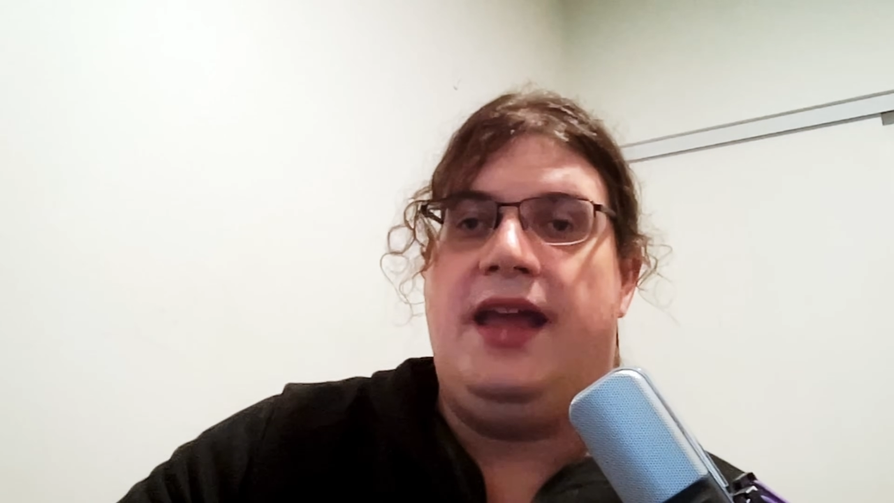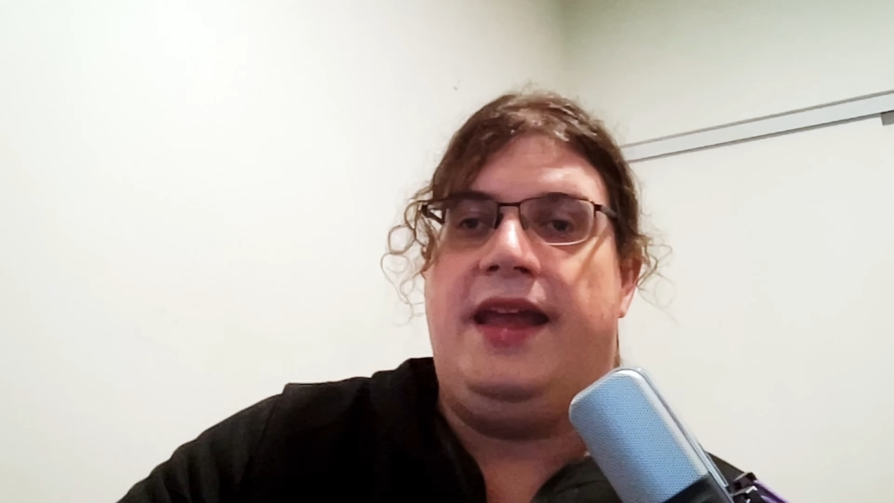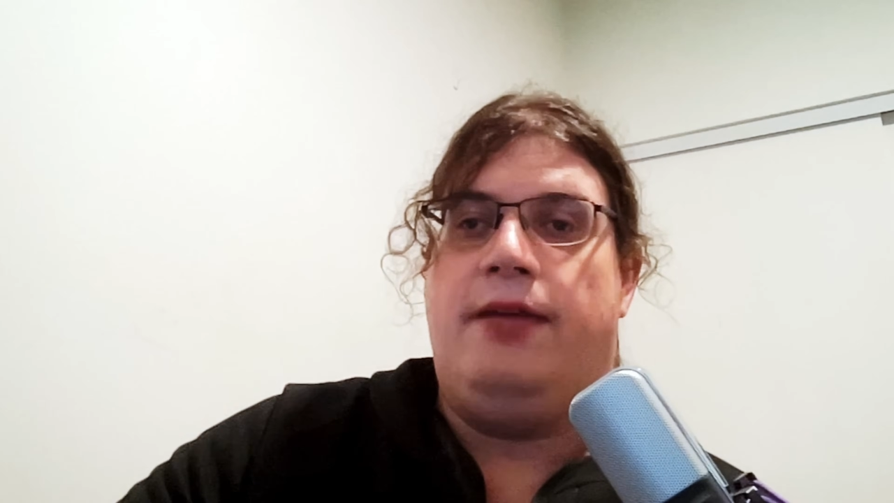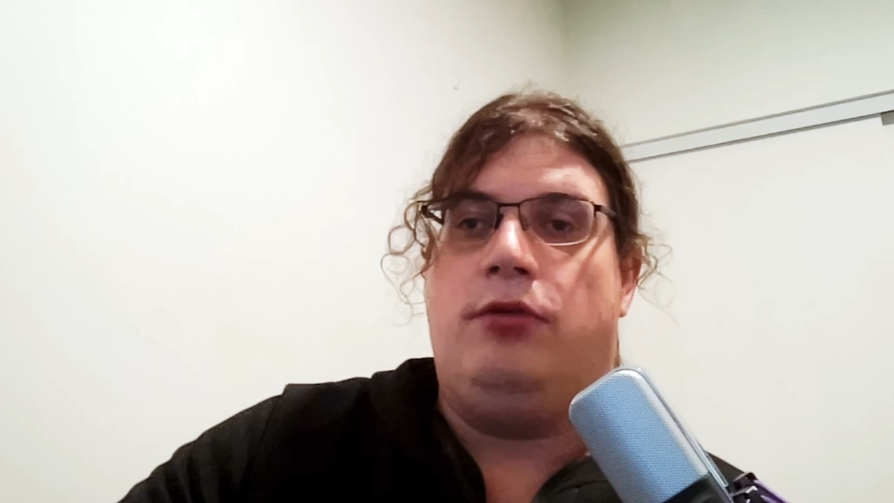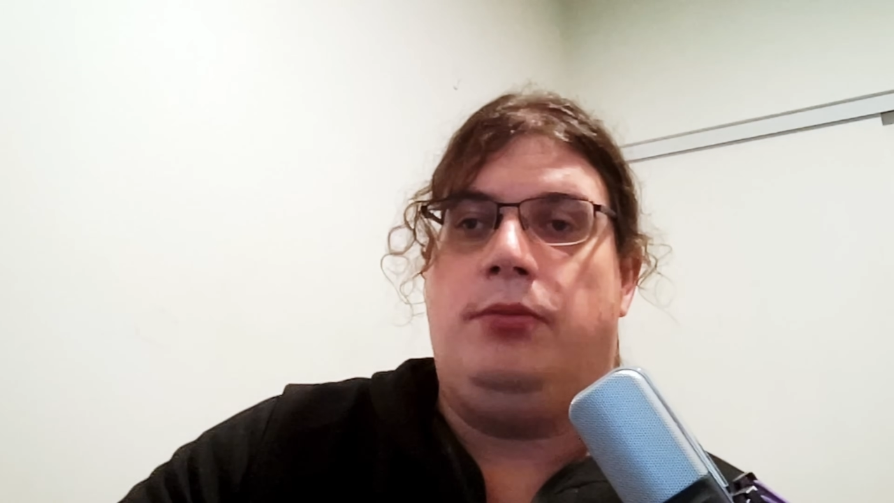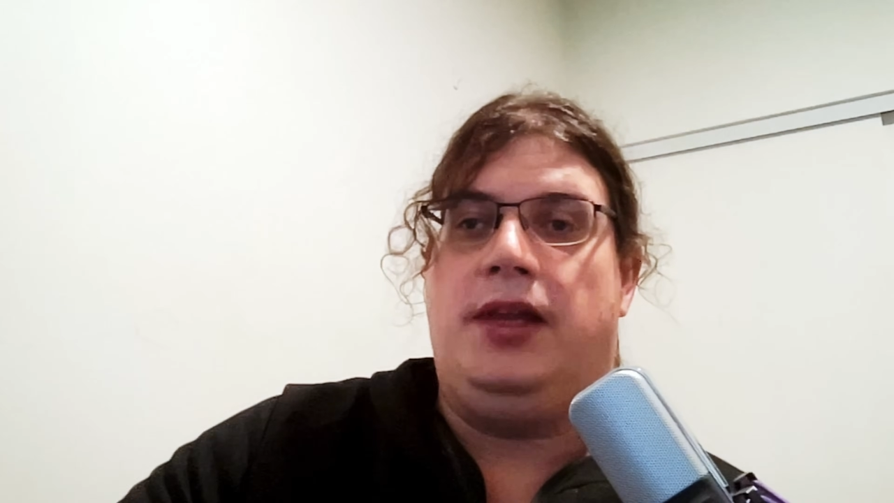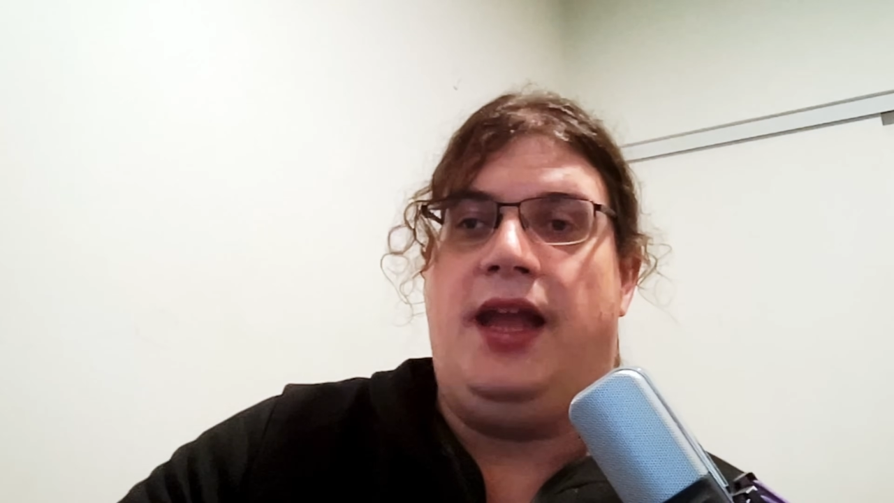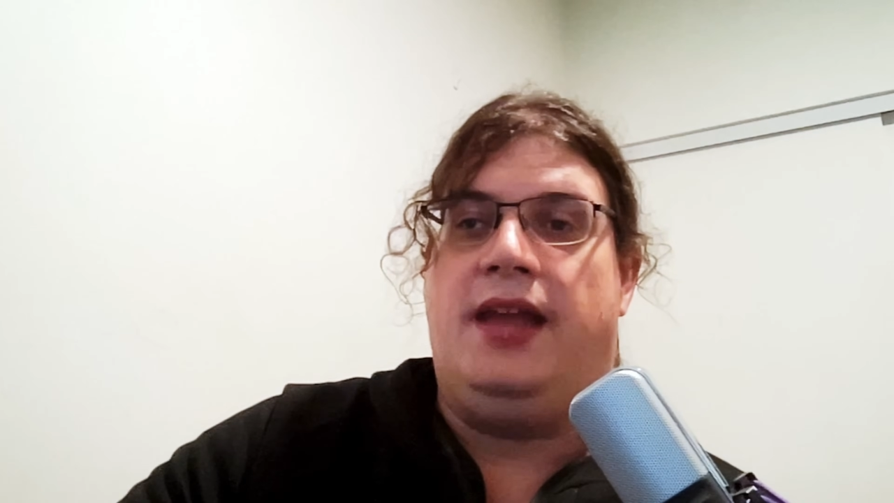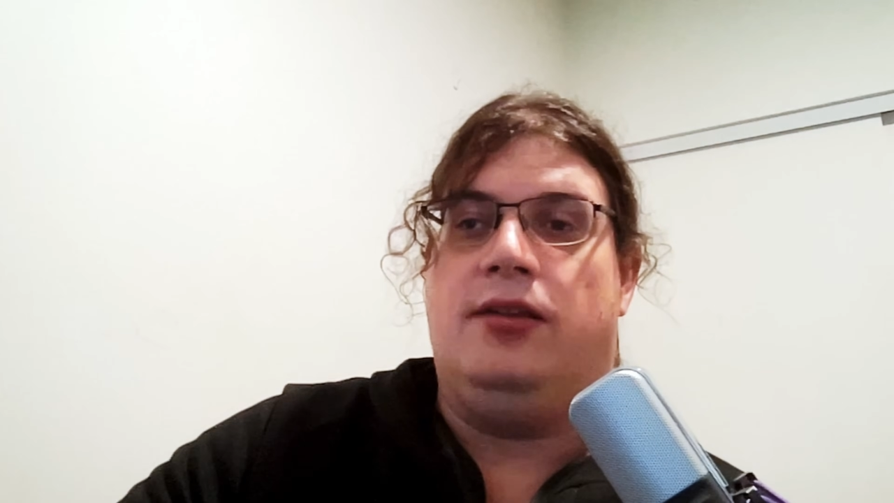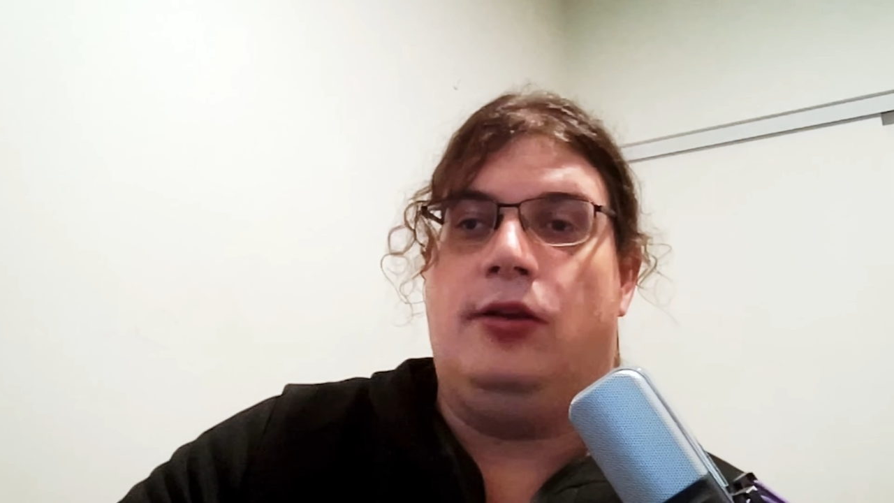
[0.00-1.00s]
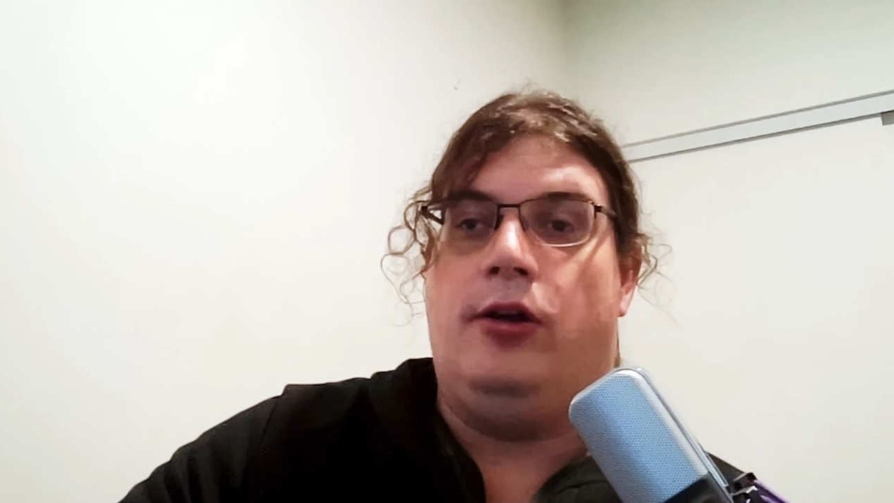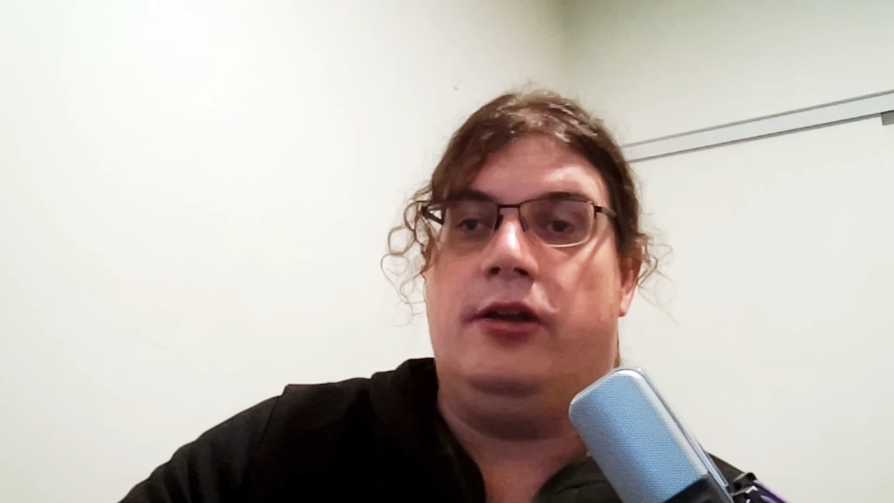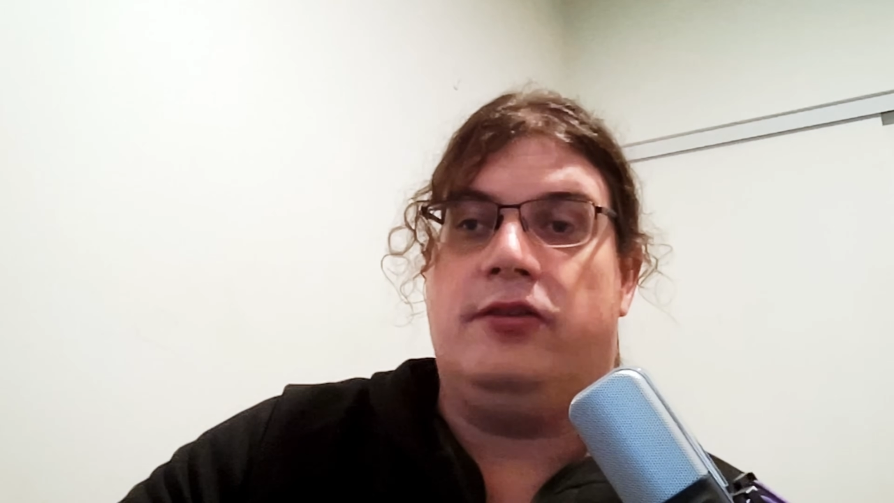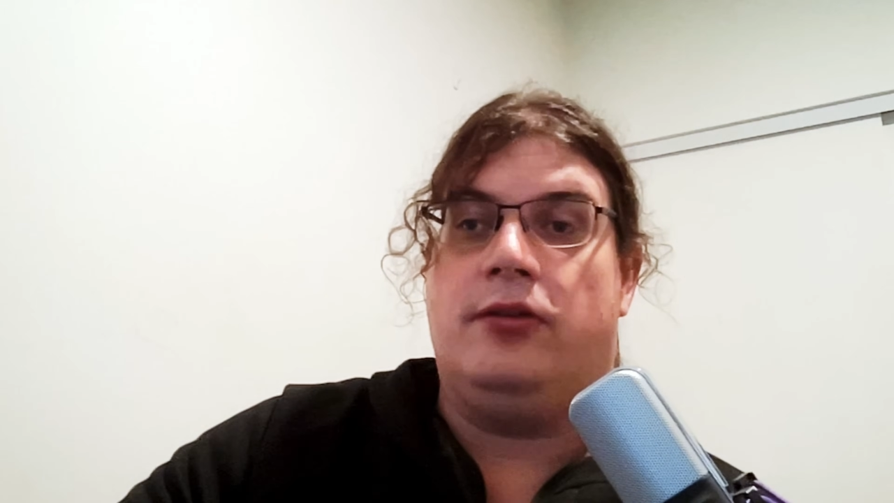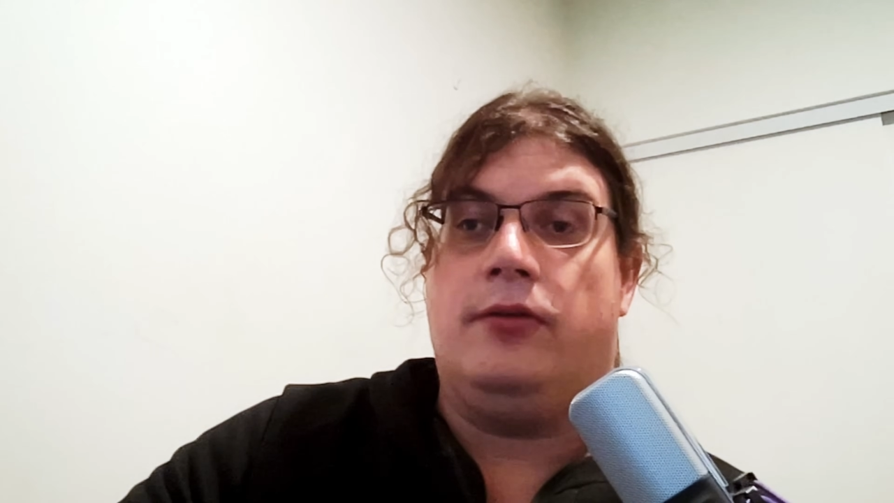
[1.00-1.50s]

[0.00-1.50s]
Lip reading: It would be a loss